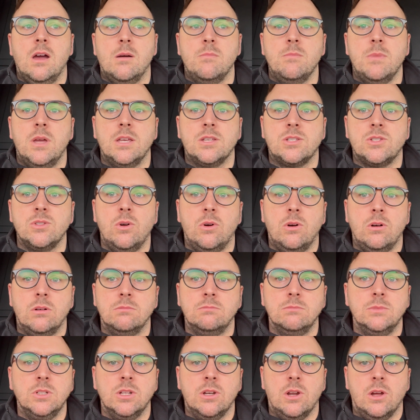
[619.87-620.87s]
It's not,
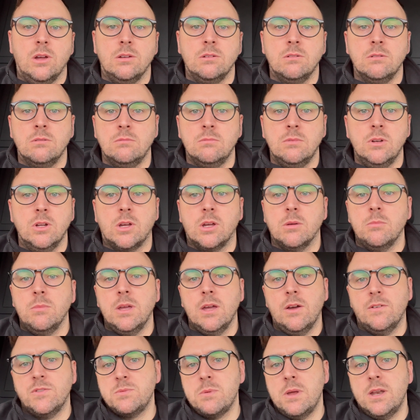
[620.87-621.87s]
look at me,
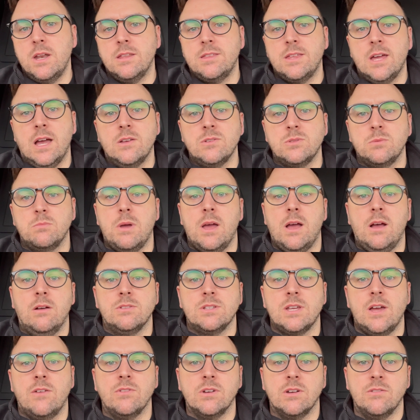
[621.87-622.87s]
I've spent £1,000
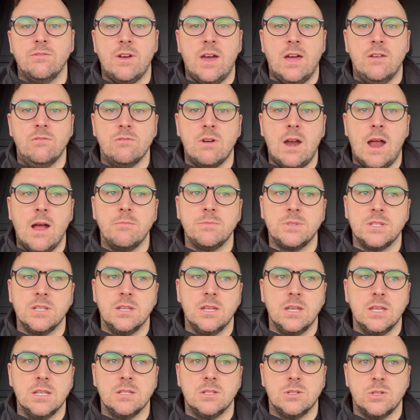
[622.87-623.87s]
having a van wrapped. It
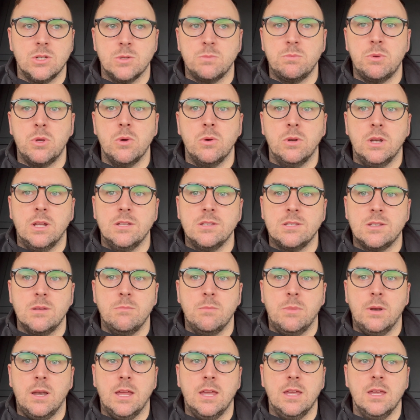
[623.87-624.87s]
is just purely and
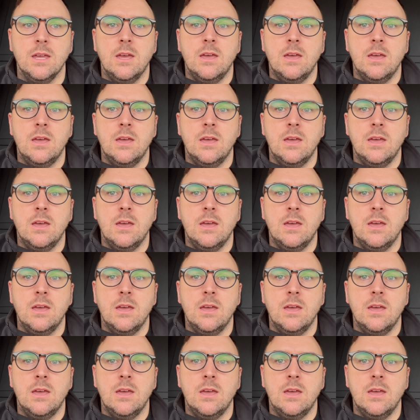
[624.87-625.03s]
simply,